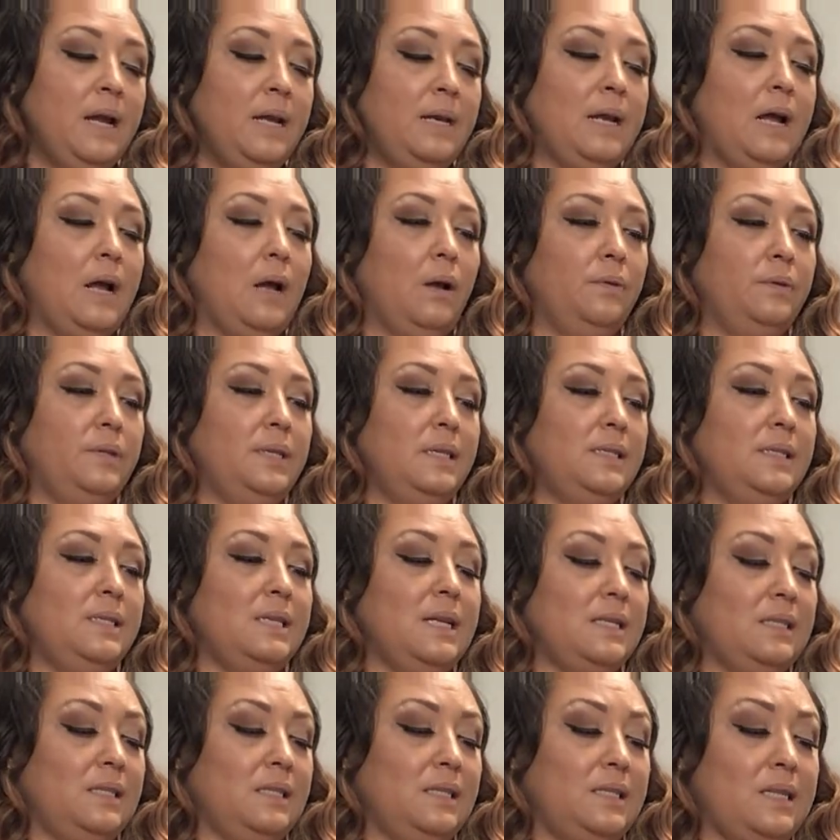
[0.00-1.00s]
Now, this
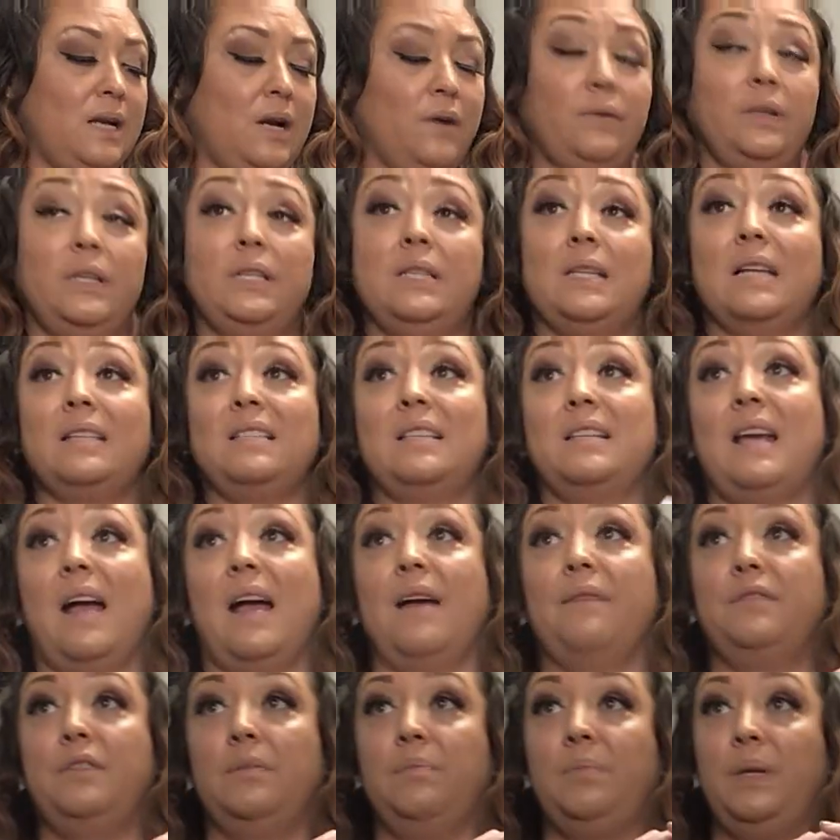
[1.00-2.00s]
necessarily doesn't
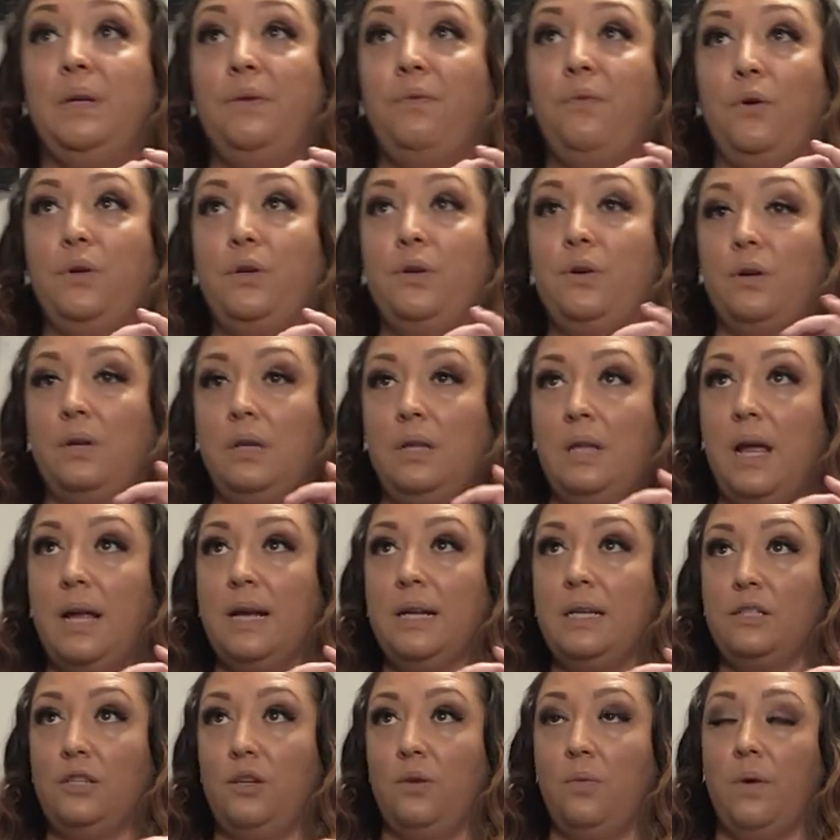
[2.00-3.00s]
have to be for your
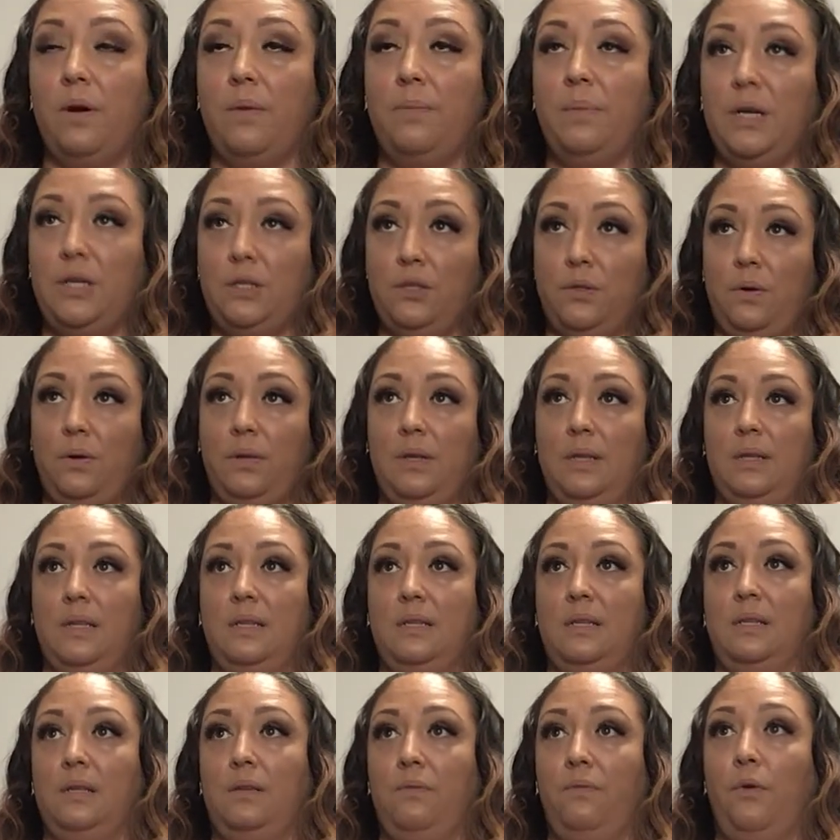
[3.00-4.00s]
clients. You want to make sure that
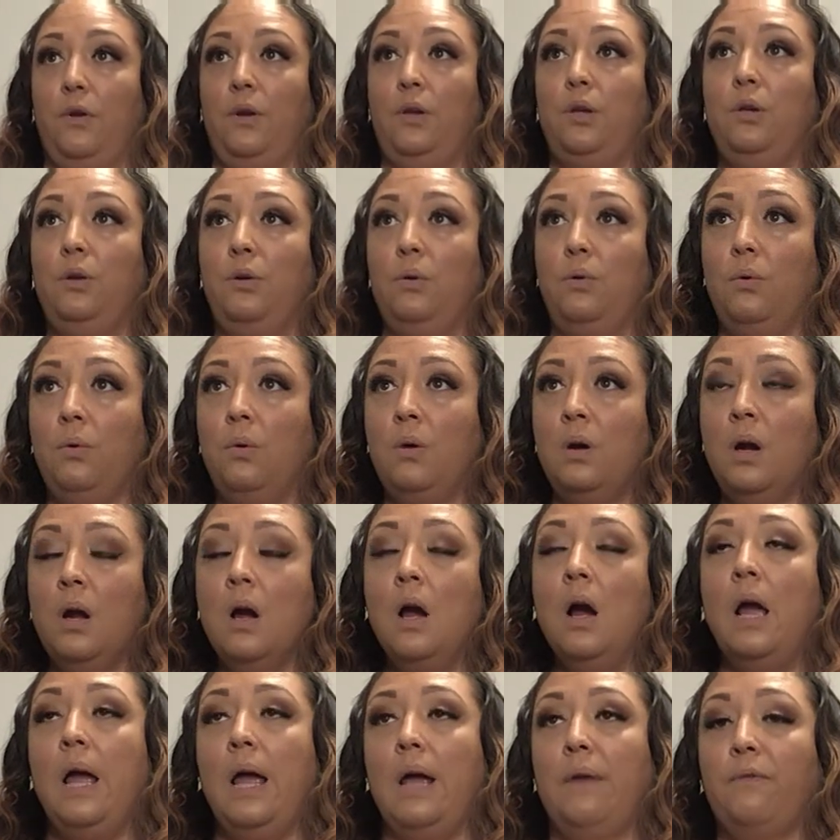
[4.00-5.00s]
this is for you
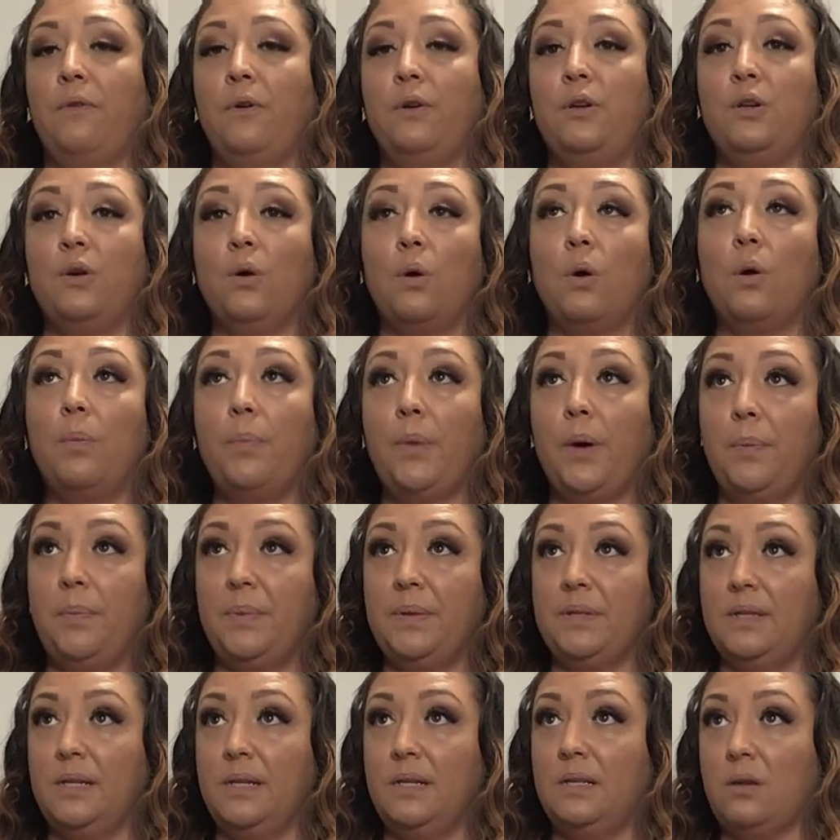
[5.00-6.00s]
and for your
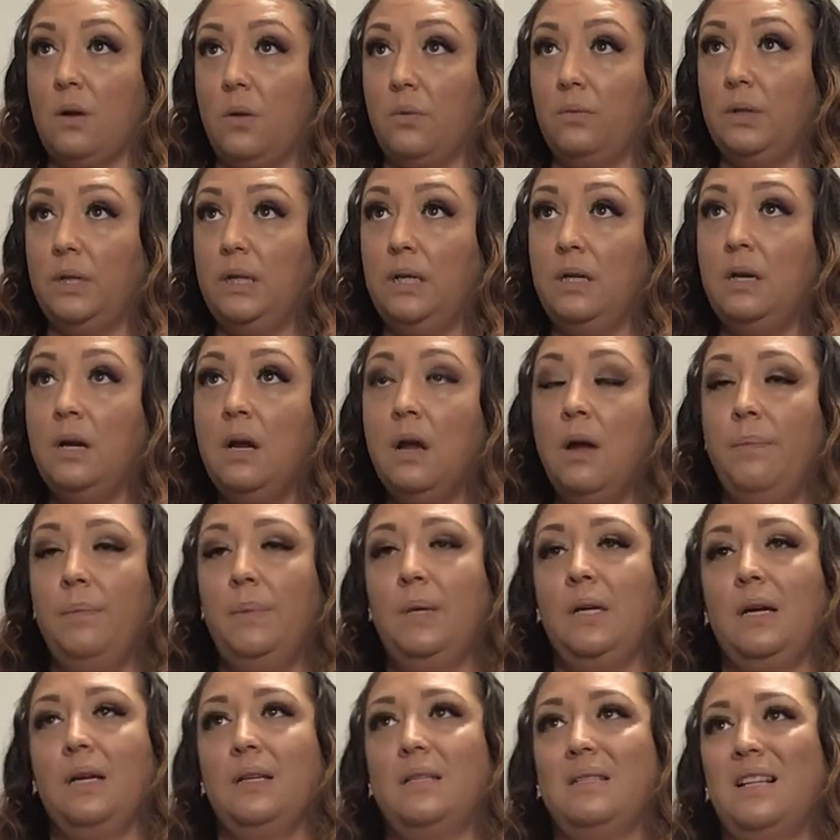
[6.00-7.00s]
purposes only,
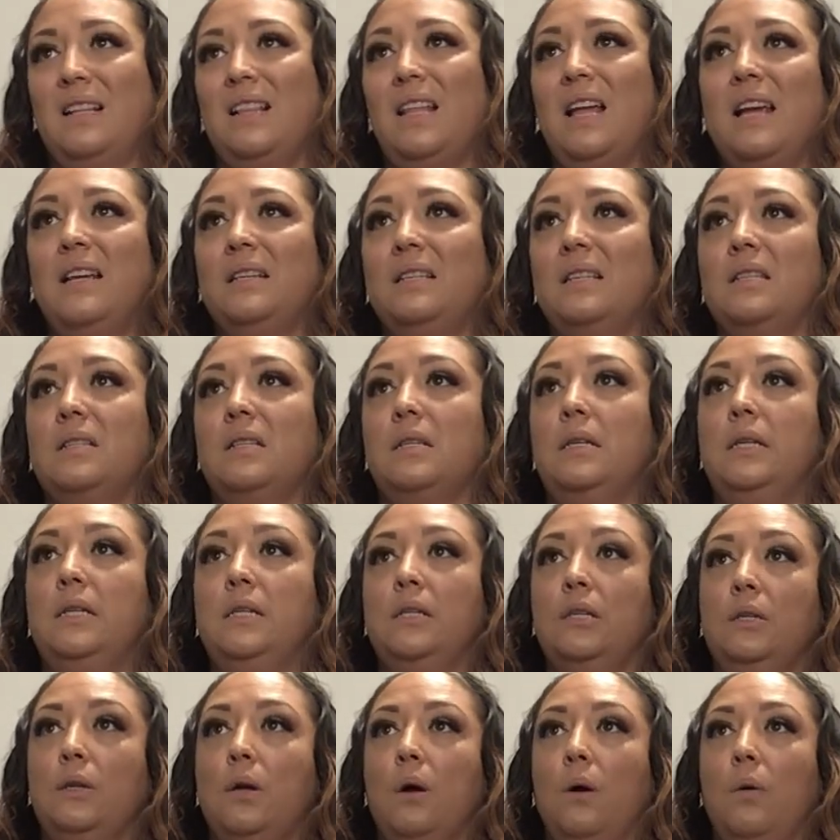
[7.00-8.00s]
because the client doesn't need
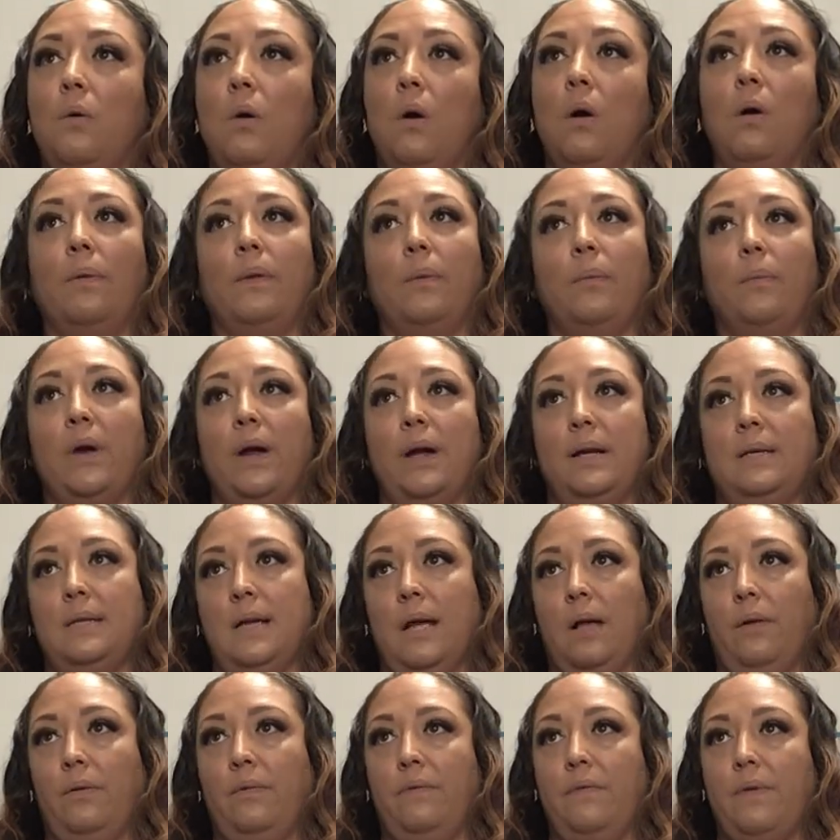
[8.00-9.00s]
to know all the
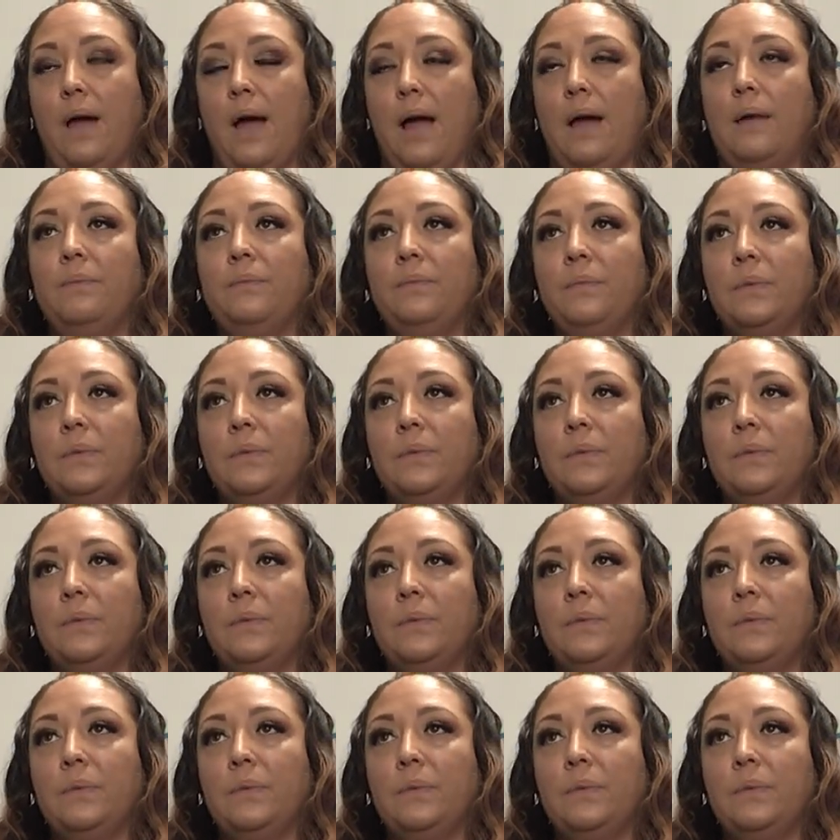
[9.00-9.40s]
breakdown of that.